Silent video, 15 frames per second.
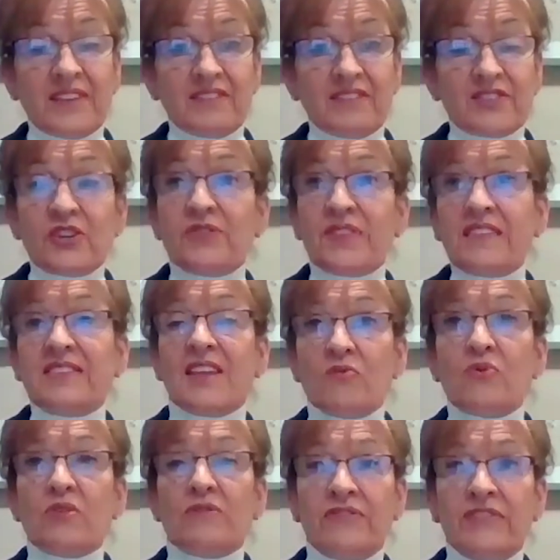so that they
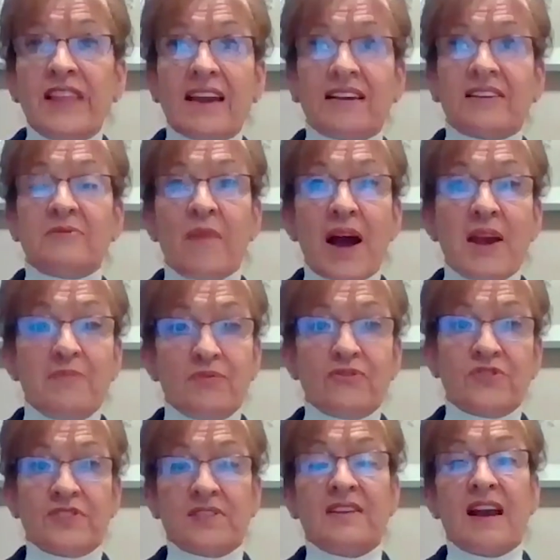reflect my
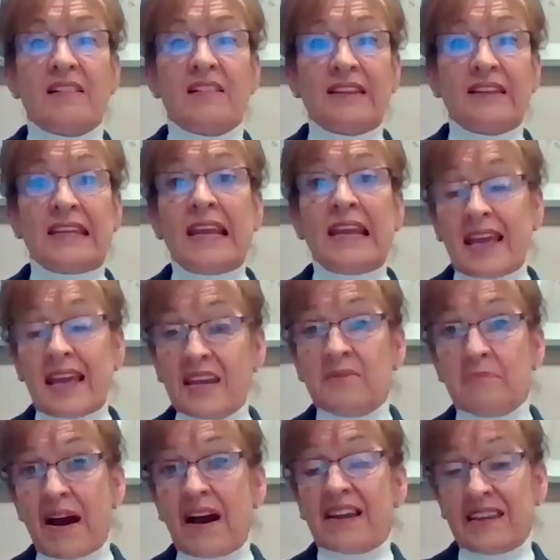personality and
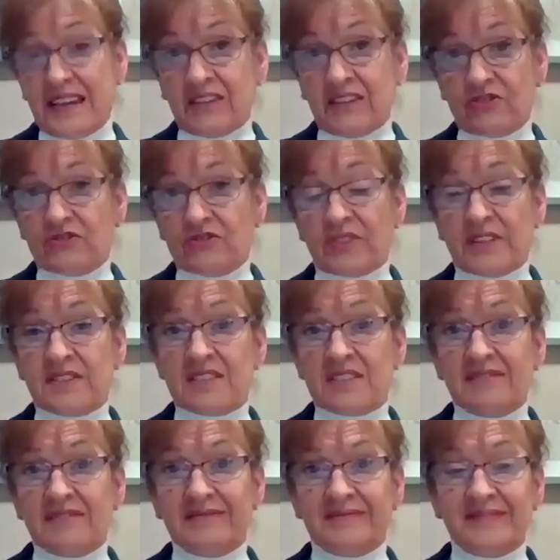my interests?
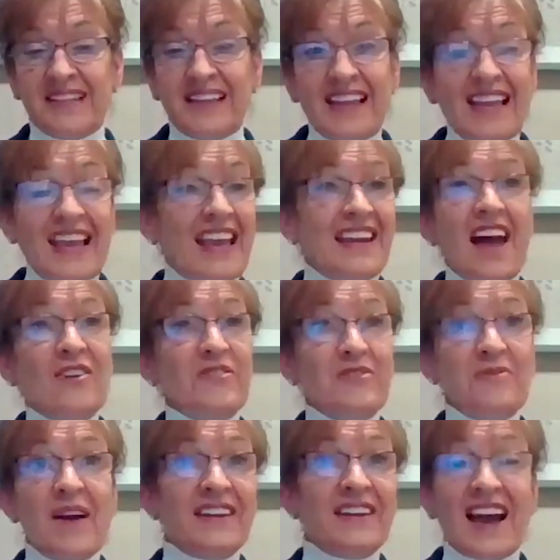And how
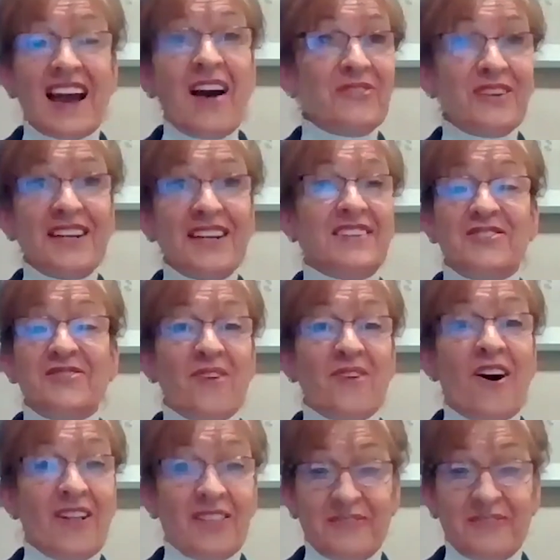can I do
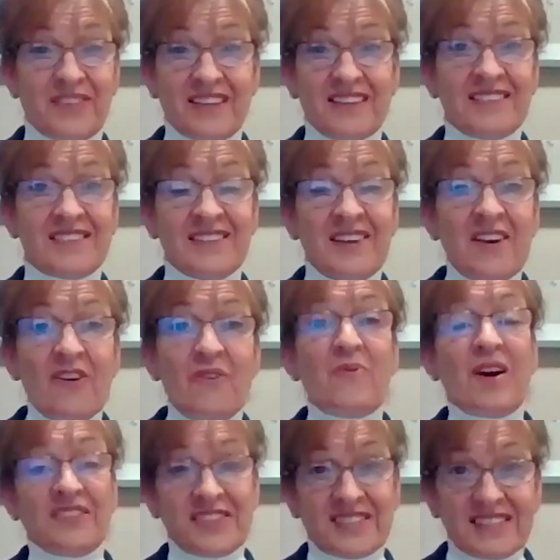all of this
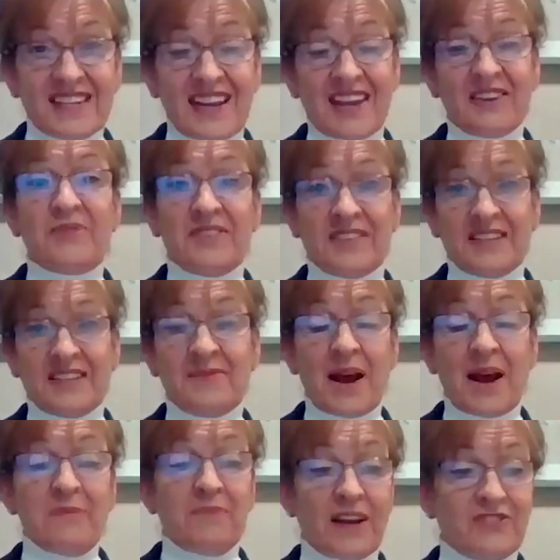while staying within my
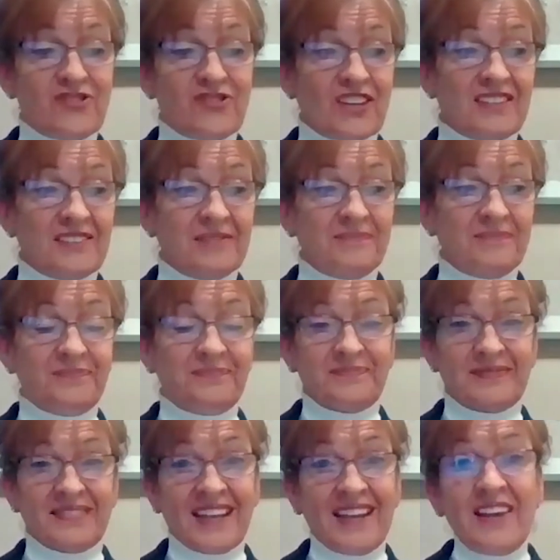budget?
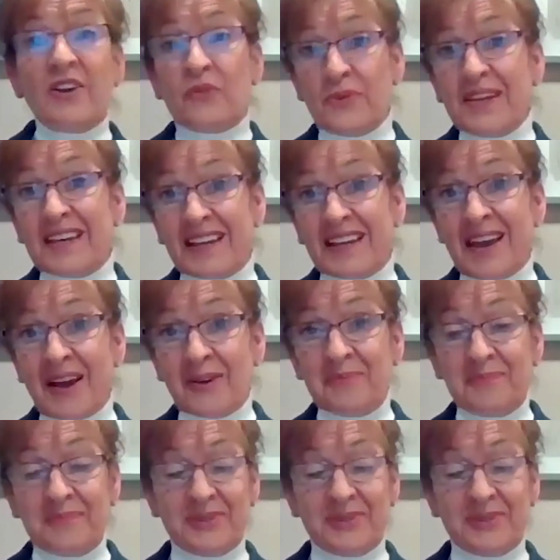We can help.